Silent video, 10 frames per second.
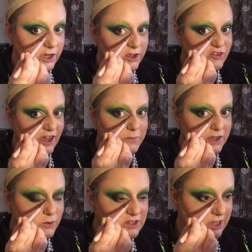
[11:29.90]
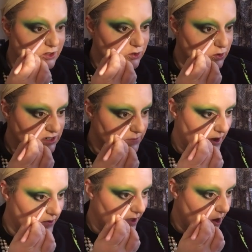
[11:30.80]
And Jamie also talked
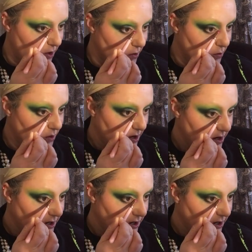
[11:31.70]
about the whole